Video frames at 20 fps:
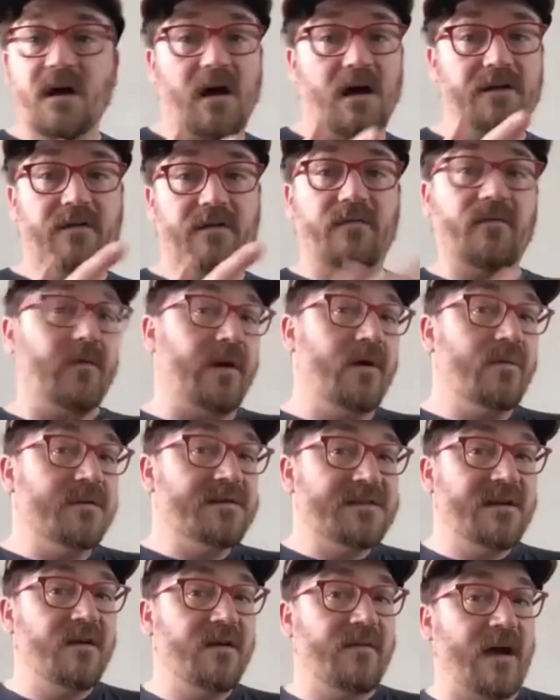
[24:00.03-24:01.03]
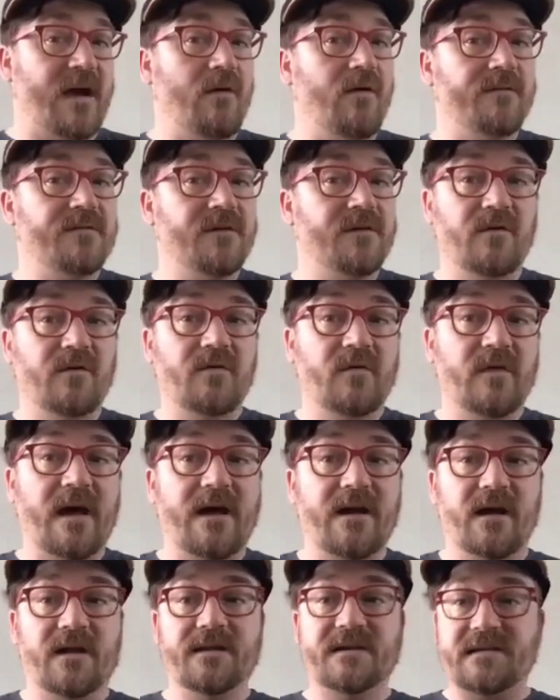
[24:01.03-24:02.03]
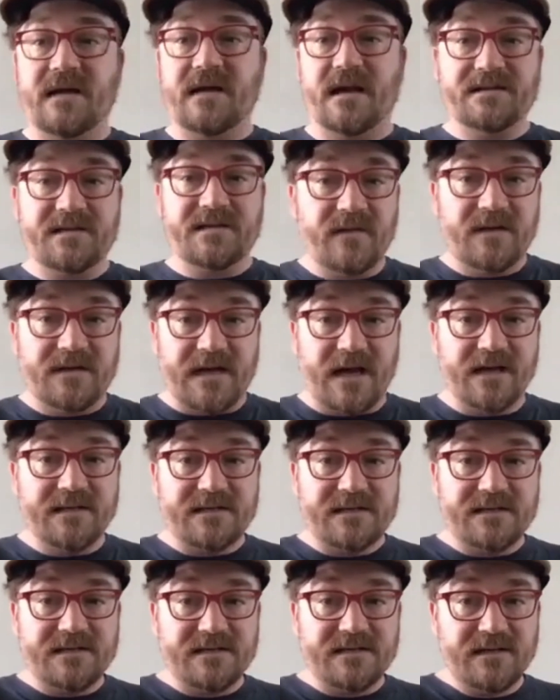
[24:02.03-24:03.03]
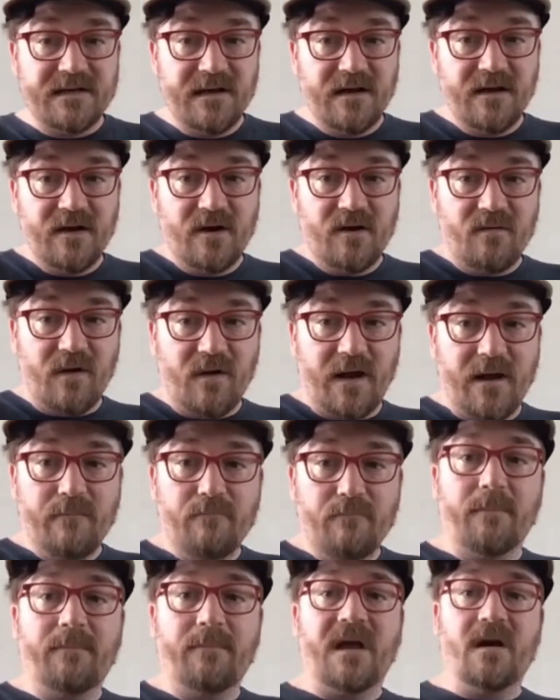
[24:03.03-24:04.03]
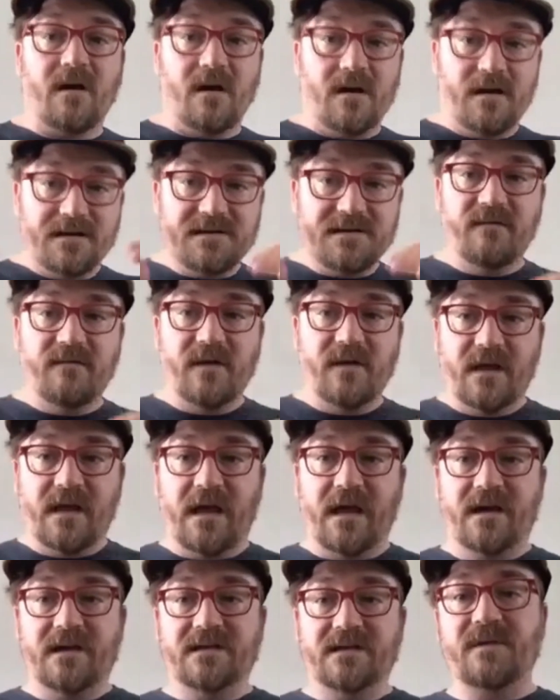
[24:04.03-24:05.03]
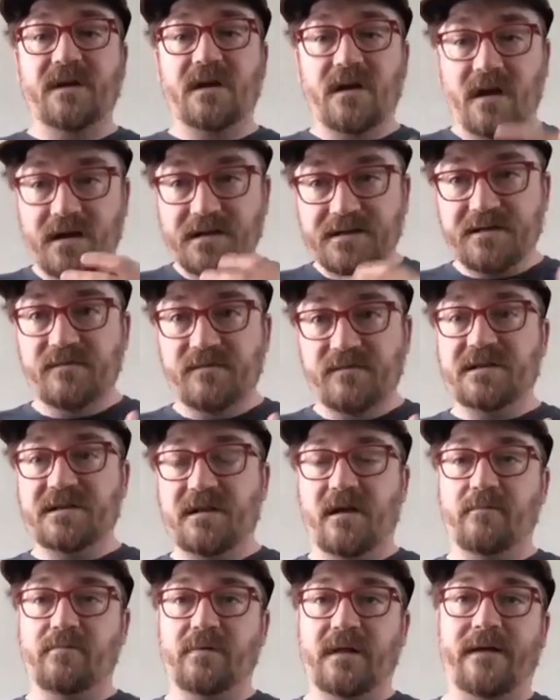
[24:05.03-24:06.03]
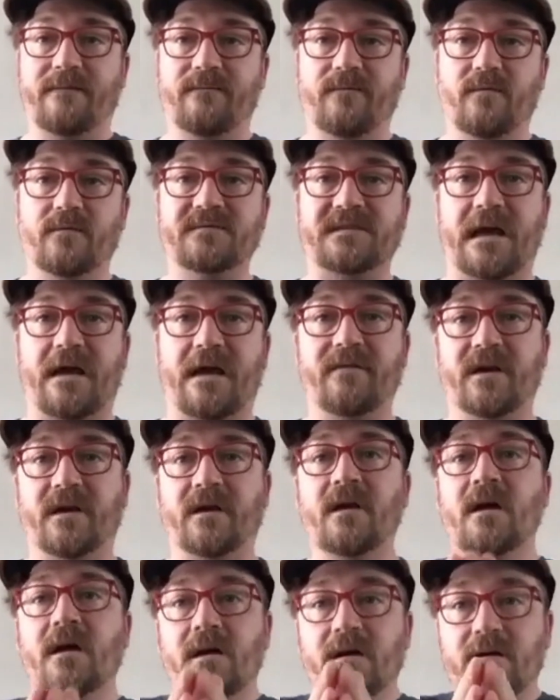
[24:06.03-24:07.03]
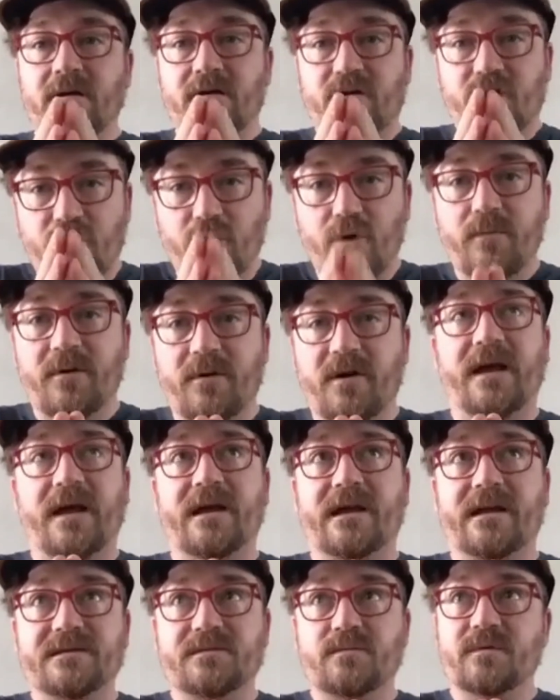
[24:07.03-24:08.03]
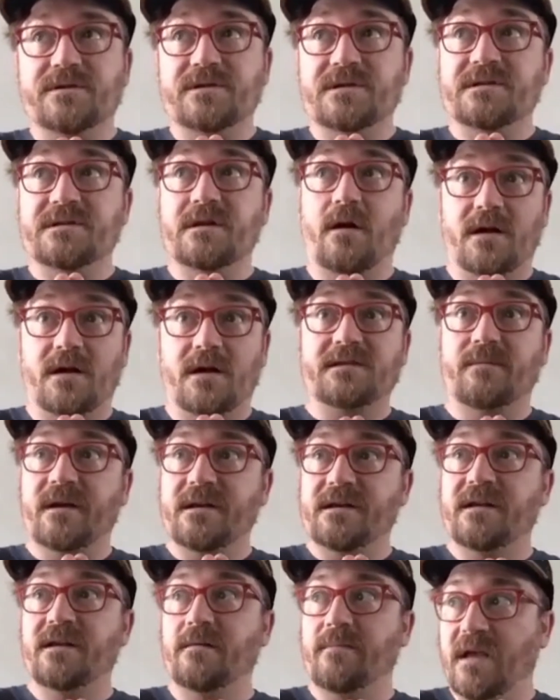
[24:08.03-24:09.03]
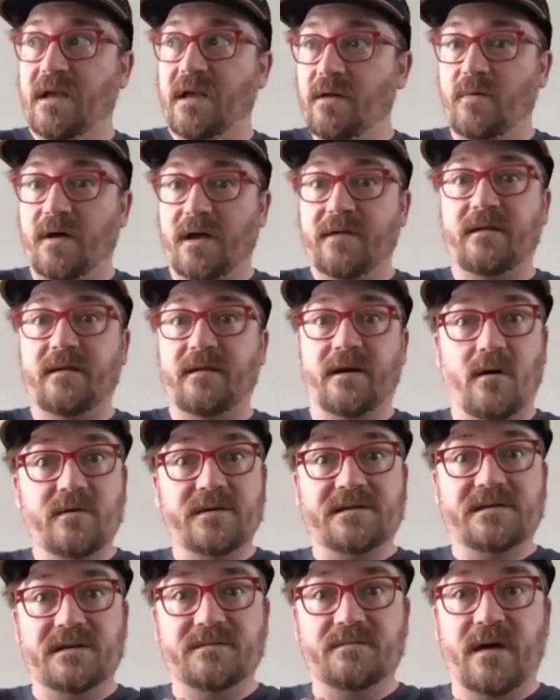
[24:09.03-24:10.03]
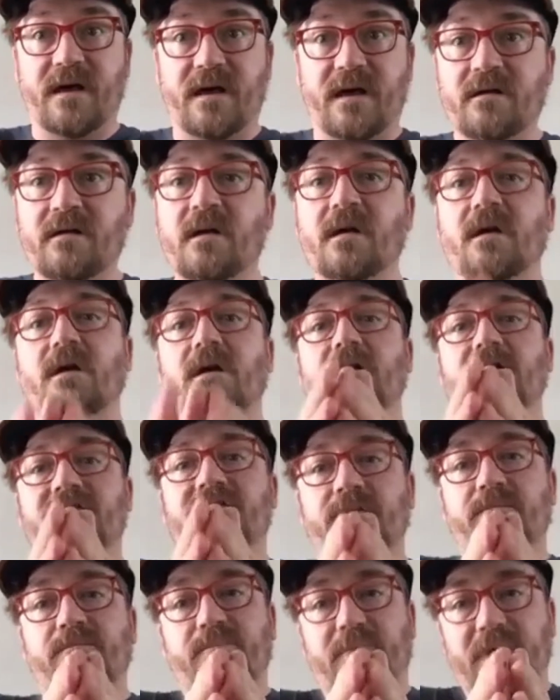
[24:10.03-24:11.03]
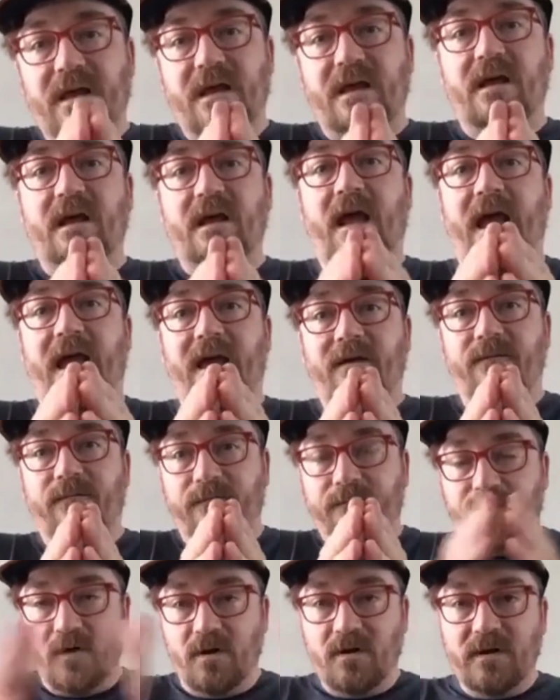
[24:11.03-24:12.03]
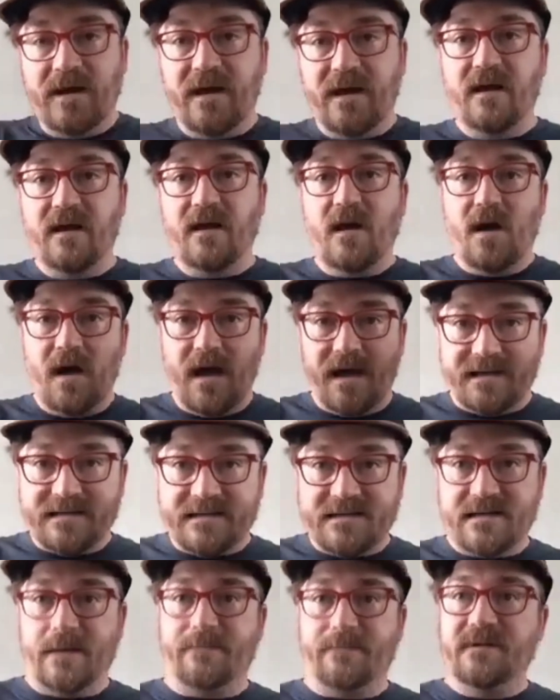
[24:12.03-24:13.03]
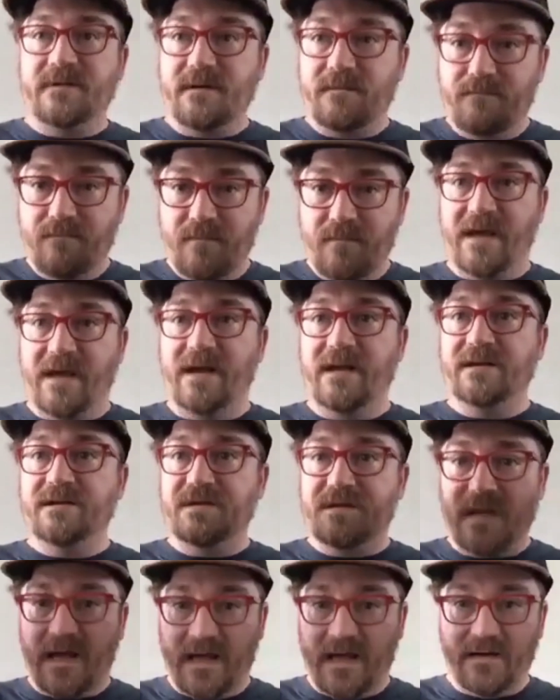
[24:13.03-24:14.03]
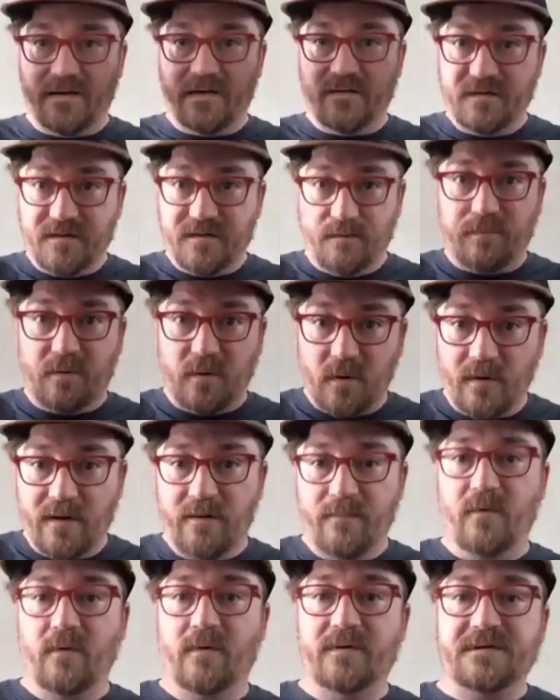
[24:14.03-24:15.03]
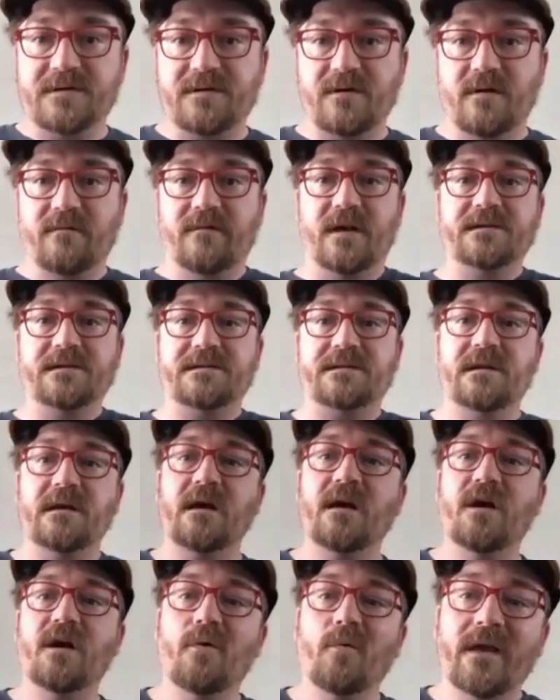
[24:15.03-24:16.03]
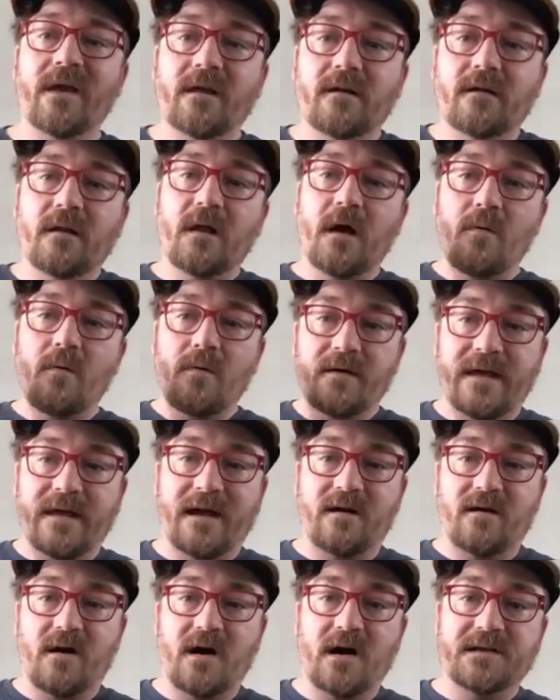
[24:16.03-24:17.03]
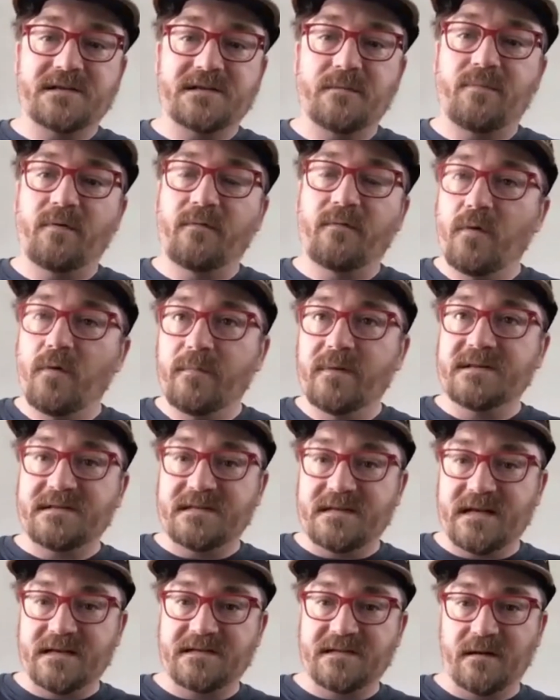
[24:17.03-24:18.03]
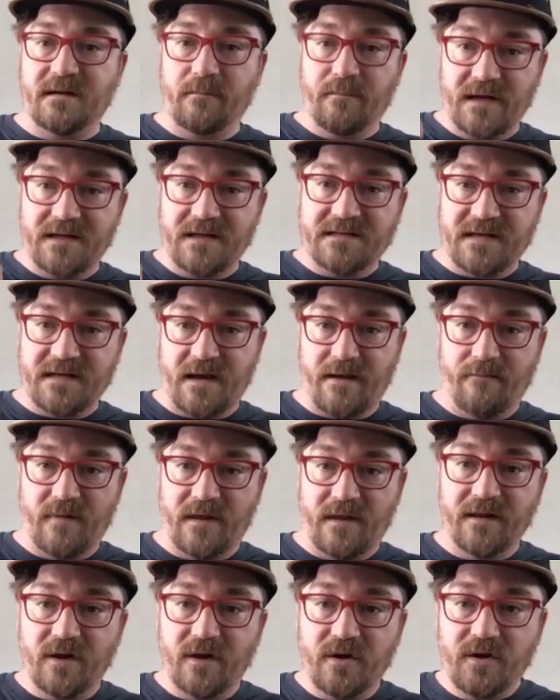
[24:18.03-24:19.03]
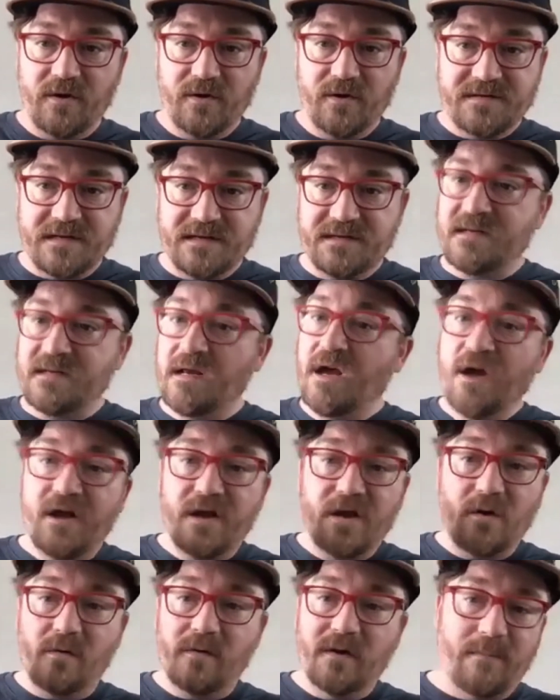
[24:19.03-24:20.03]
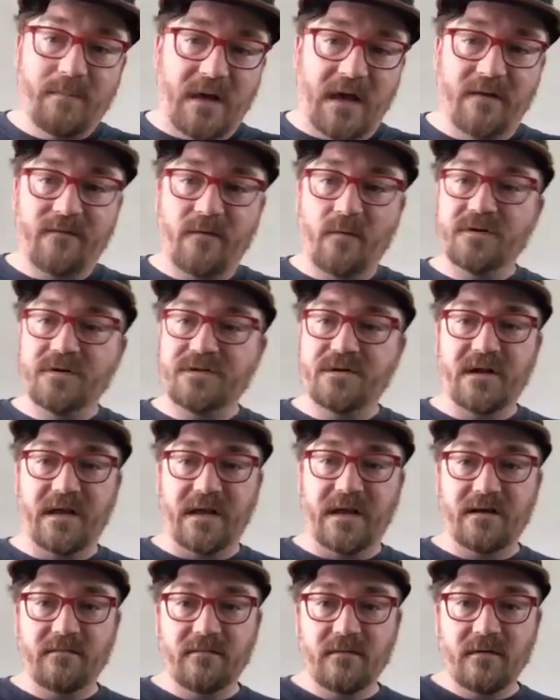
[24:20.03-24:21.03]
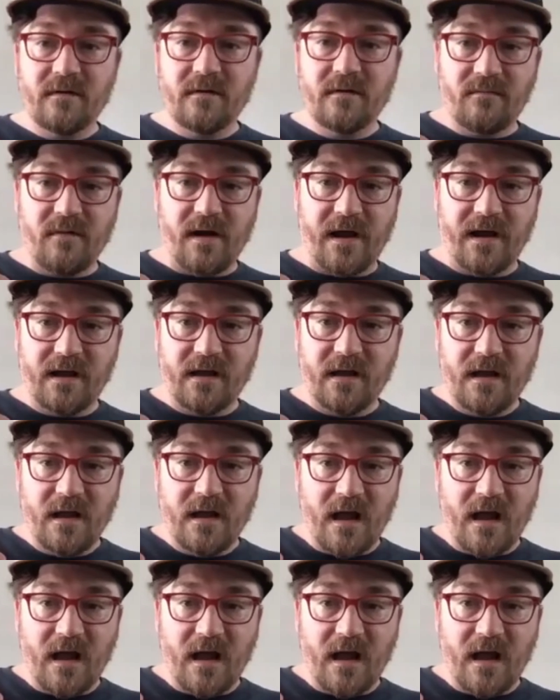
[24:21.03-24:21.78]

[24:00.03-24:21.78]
on the frequency of how often you do that, on the size of the tests, right? But because of EKS, because of these cloud platforms having Kubernetes, which is an awesome idea to begin with, and always has been, to be a fully accepted, managed, and deployable service, we can lower that cost of performance testing big time. And the good news is you only pay for what you need, right?